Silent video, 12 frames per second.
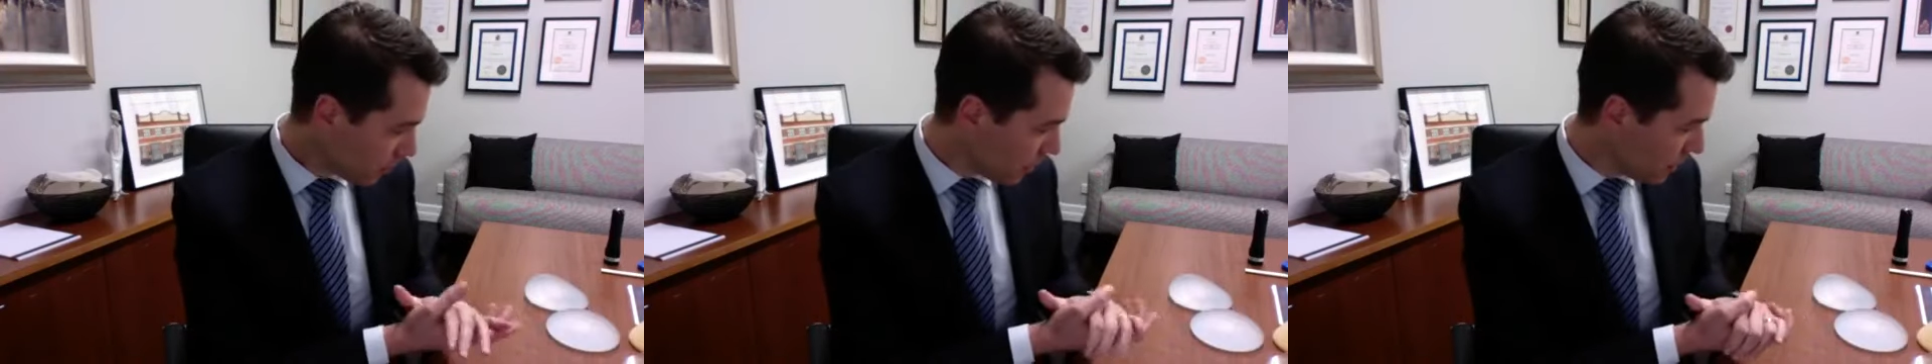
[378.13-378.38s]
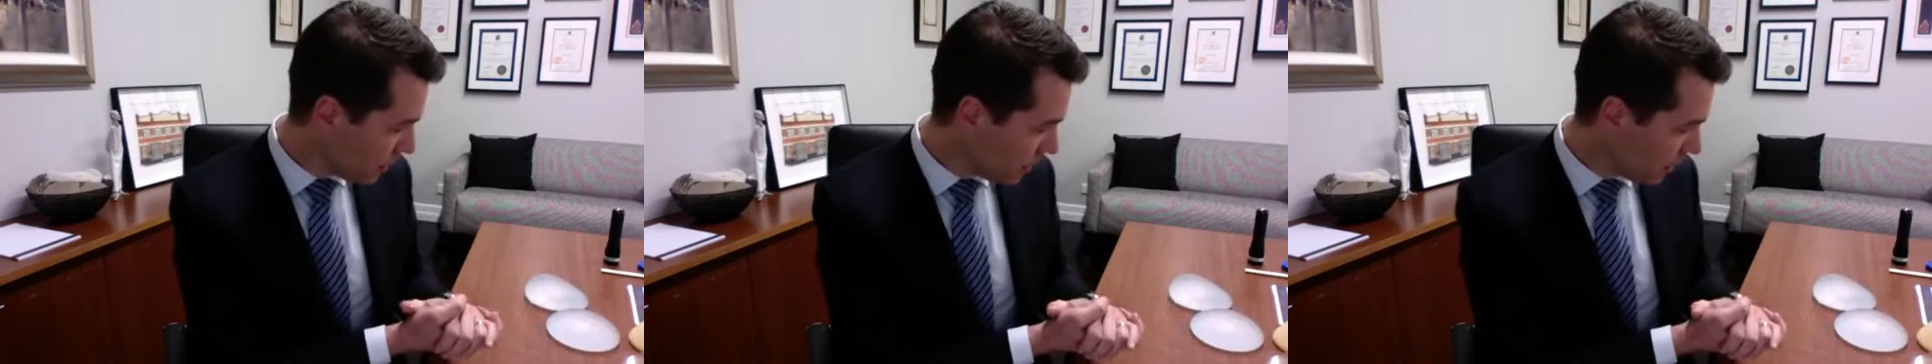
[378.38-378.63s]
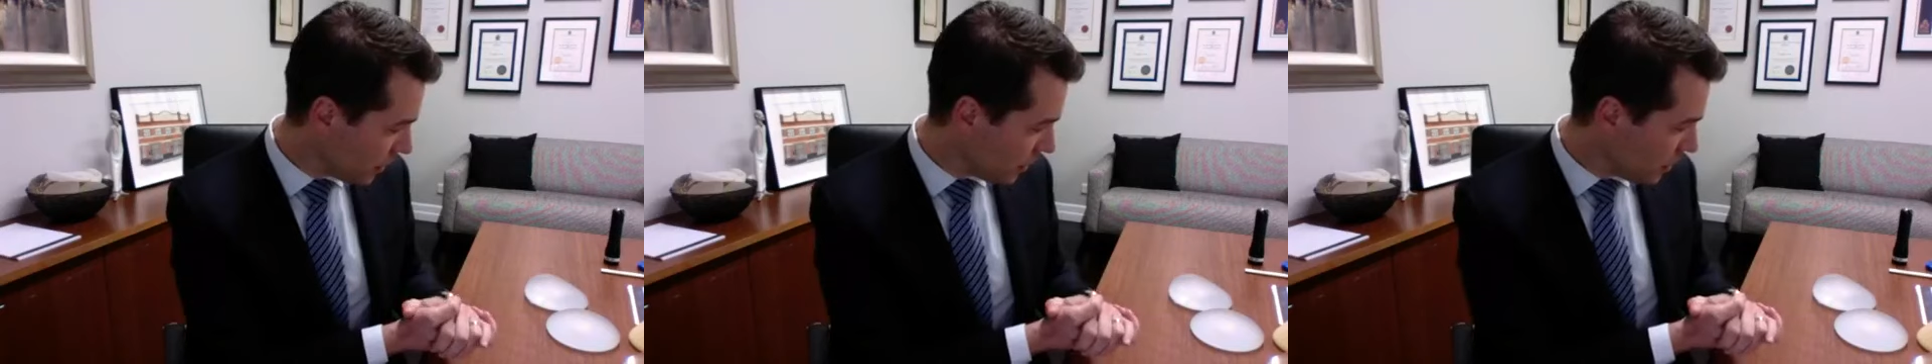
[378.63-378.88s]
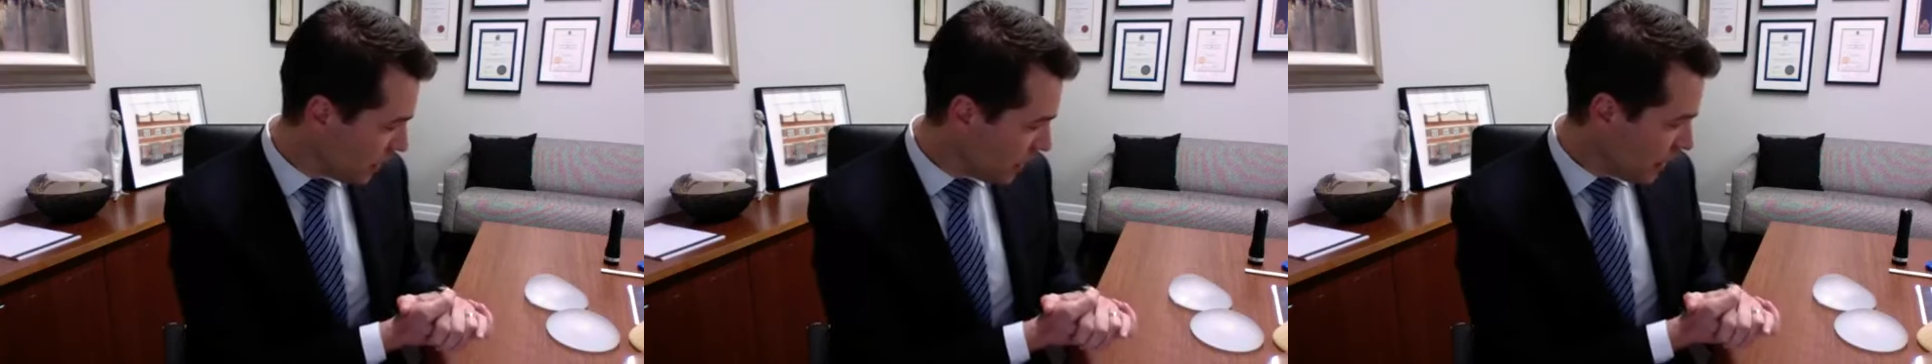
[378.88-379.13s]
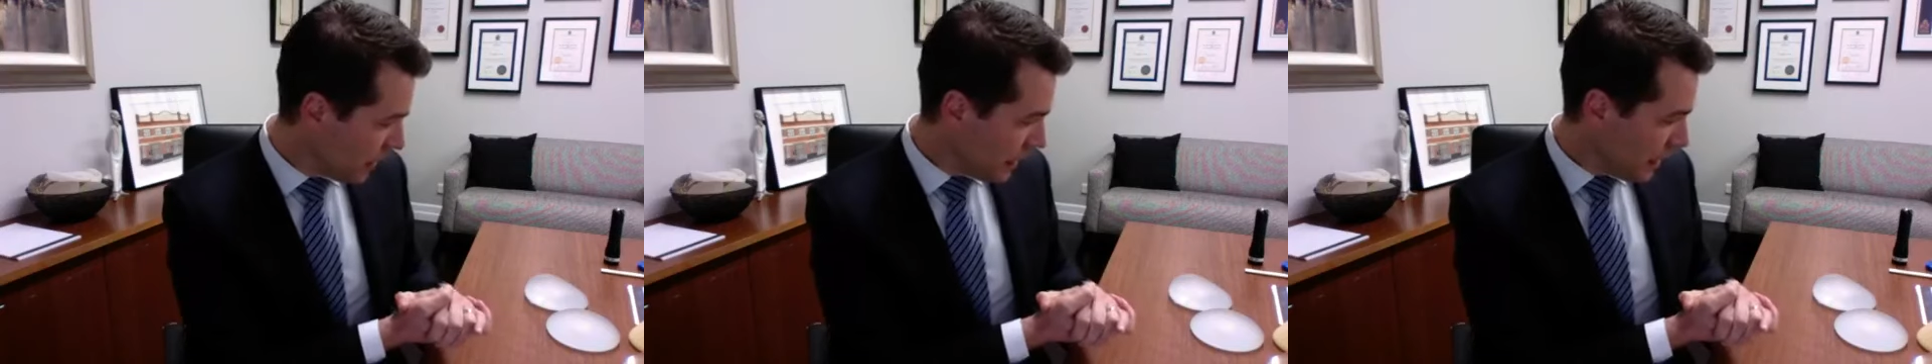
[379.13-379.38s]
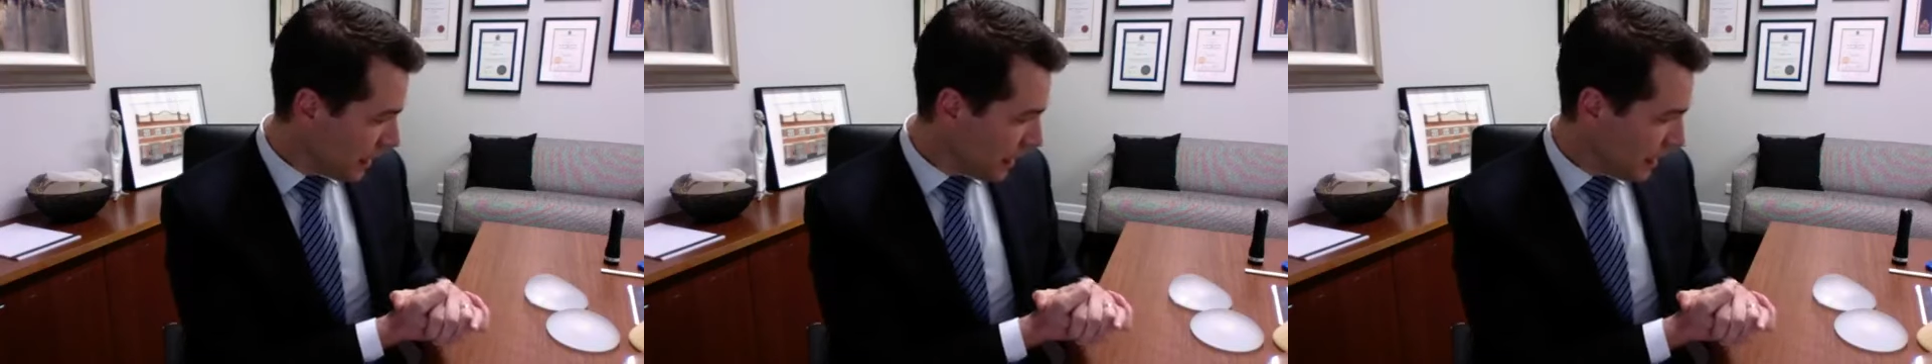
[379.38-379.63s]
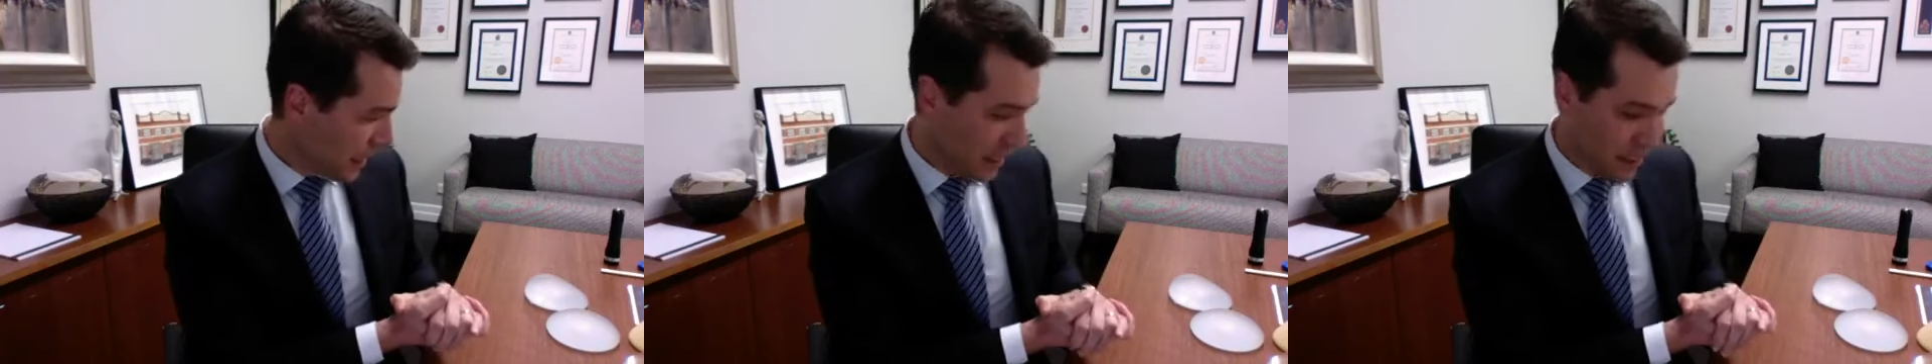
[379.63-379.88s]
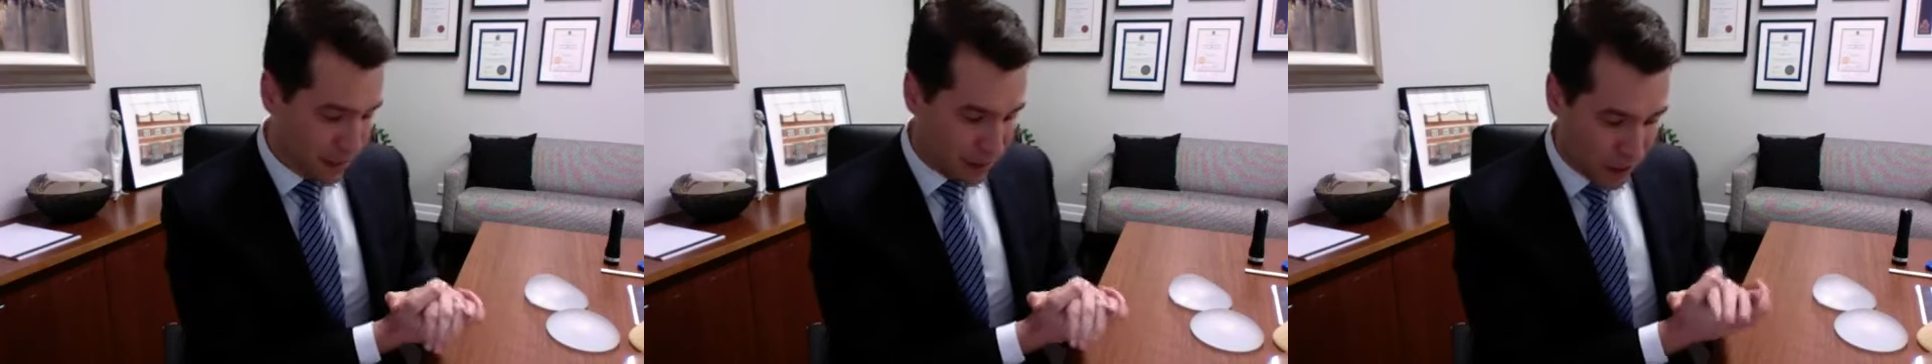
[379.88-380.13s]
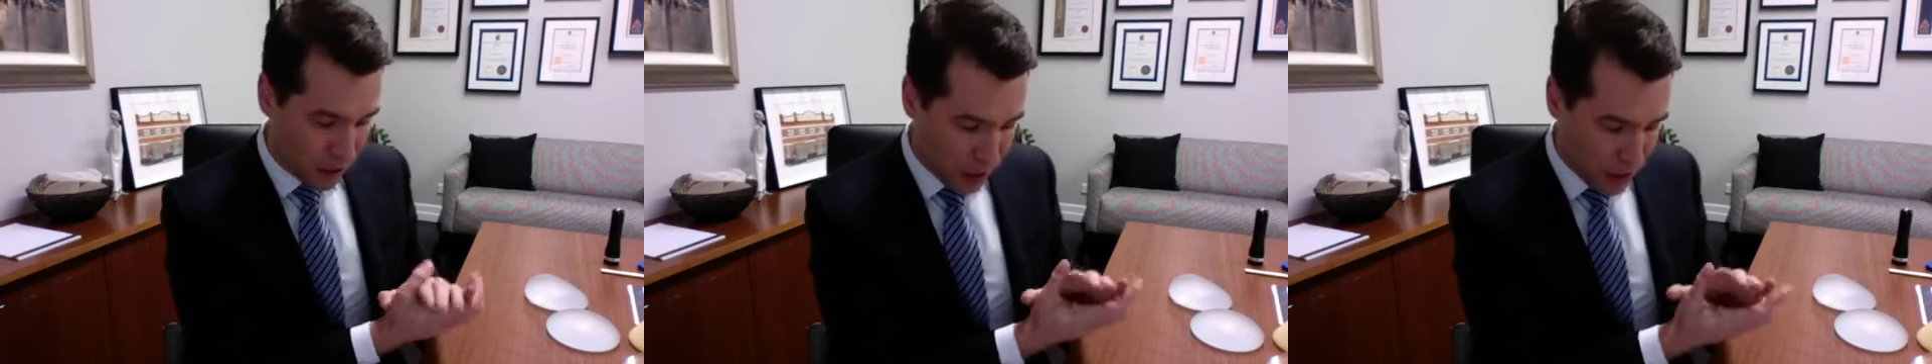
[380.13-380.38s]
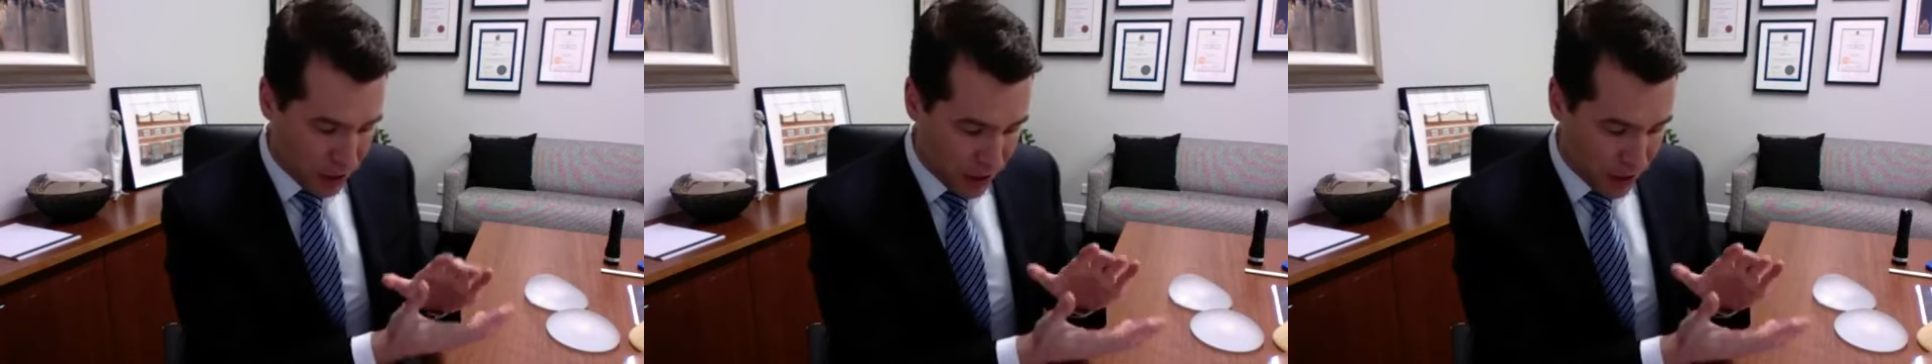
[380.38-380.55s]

So yes, the question,